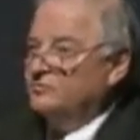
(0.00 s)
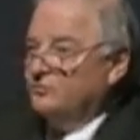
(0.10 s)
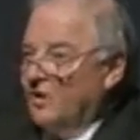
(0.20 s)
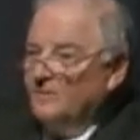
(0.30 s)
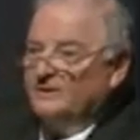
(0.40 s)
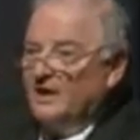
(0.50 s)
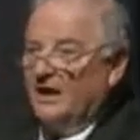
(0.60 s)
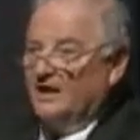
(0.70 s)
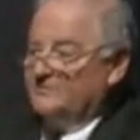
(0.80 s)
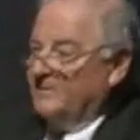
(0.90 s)

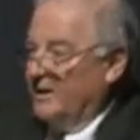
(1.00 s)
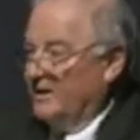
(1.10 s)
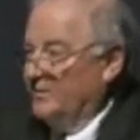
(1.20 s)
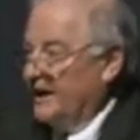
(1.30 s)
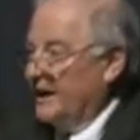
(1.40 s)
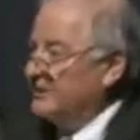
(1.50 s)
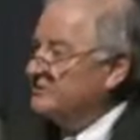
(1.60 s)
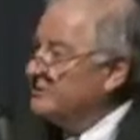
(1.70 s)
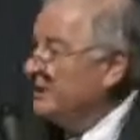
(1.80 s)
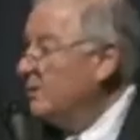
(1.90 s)
traumatized by their
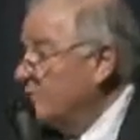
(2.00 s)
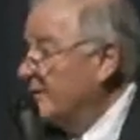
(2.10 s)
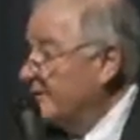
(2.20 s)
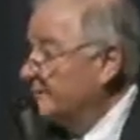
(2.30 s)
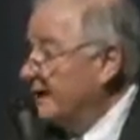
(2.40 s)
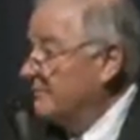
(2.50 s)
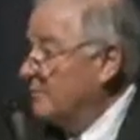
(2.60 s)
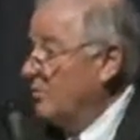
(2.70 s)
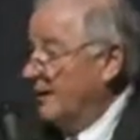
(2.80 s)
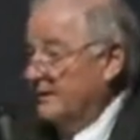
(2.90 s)
past to deal with it at that
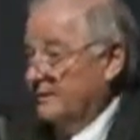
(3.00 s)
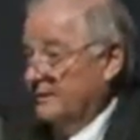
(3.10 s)
point.